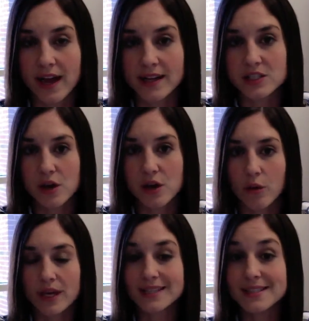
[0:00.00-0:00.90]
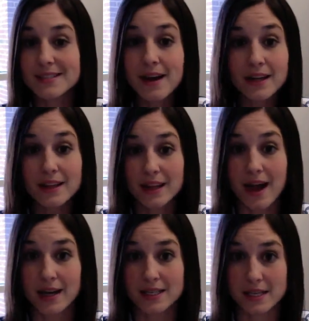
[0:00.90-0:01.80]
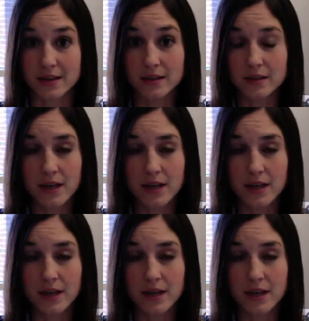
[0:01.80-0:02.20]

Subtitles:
And so we can study the ideal,